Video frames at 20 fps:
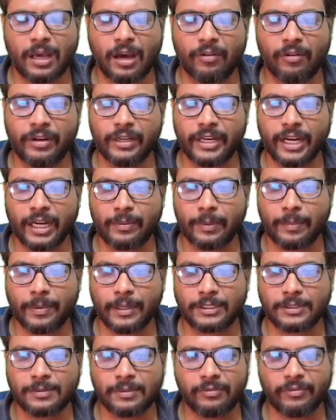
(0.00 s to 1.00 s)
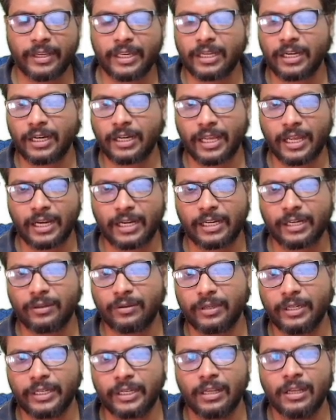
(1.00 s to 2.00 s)
How it can be possible? We cannot directly
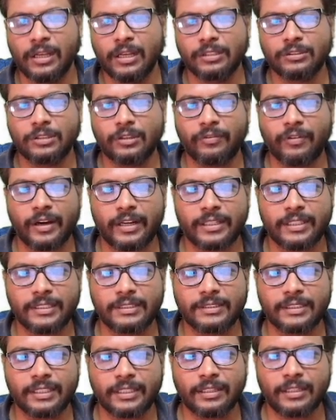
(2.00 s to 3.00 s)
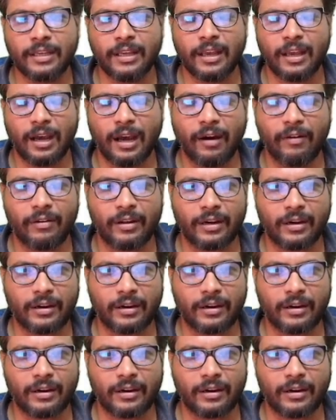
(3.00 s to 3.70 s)
do it. So for this thing, our